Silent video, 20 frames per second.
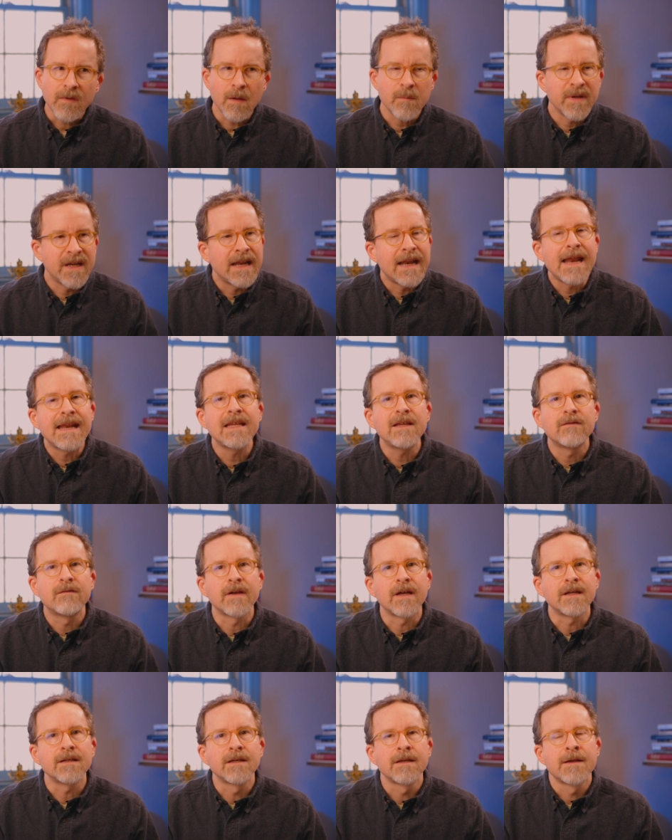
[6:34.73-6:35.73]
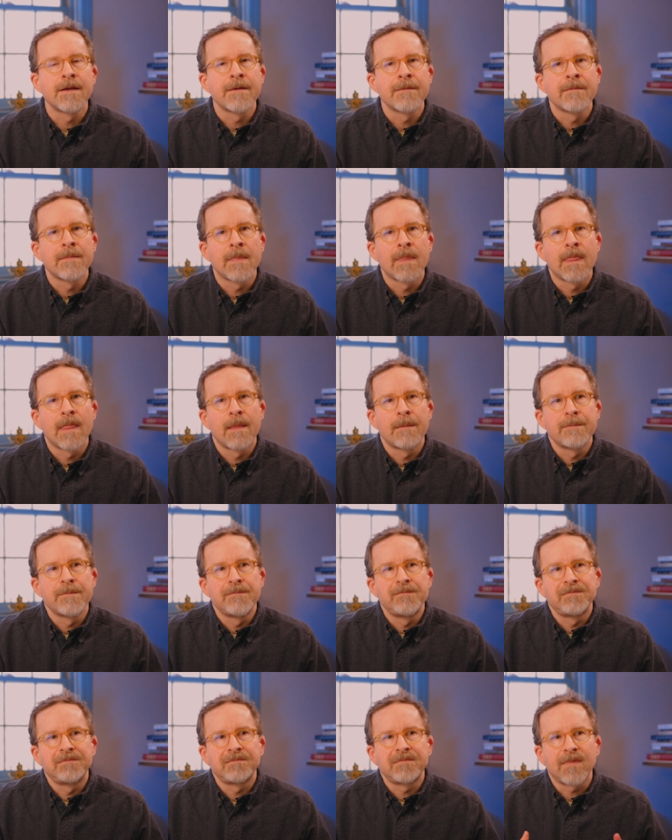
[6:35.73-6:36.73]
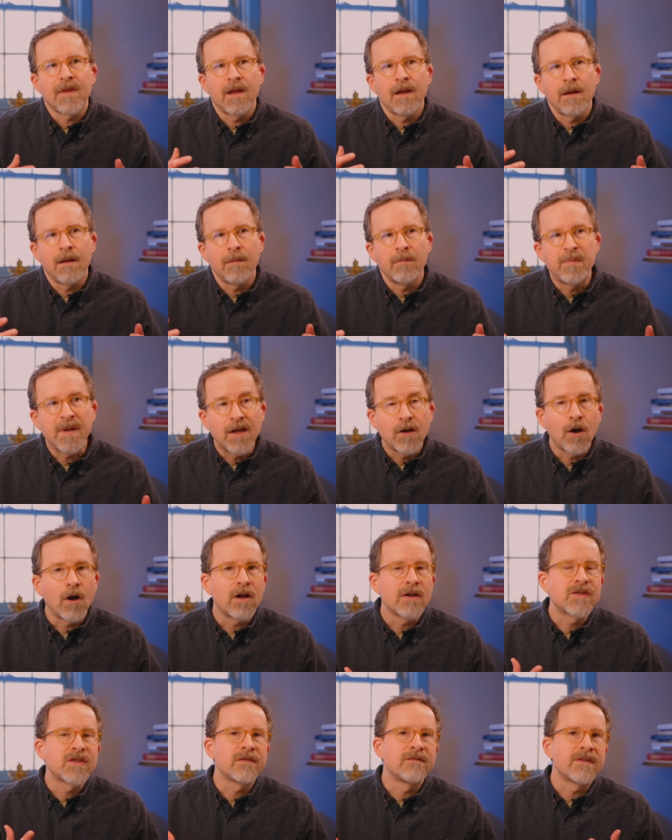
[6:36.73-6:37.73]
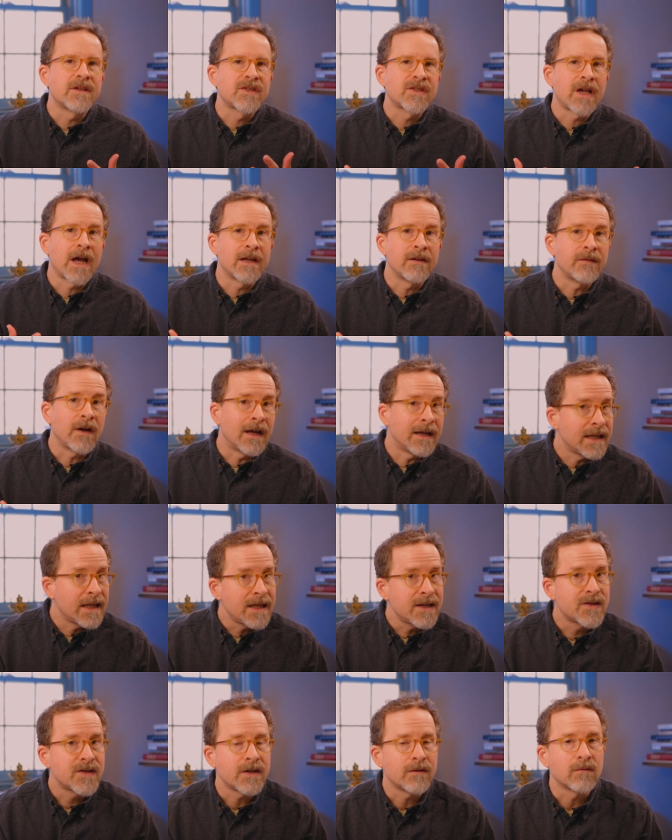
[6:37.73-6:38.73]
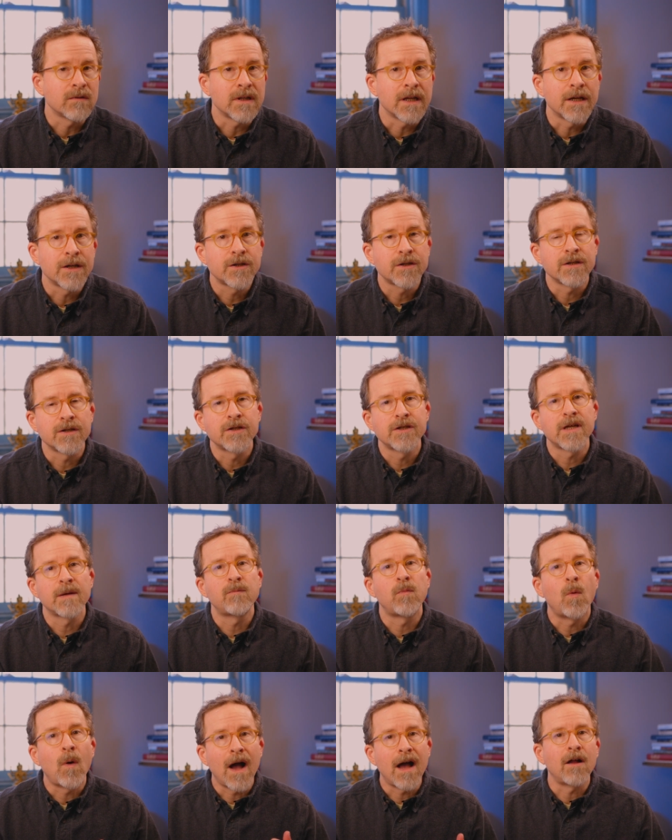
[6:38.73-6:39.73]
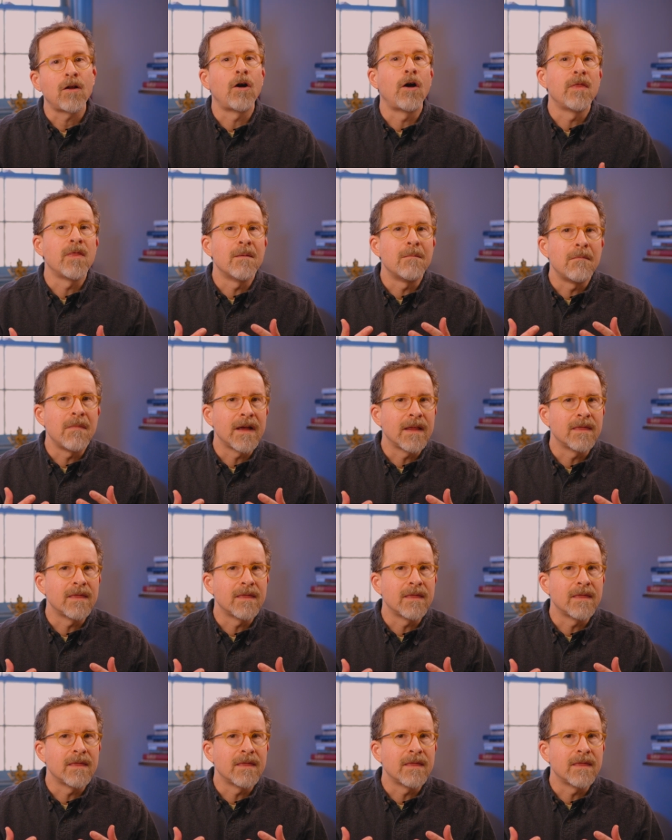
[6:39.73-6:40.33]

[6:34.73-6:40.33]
But in any event, because of this kind of uneasy relationship, while on the,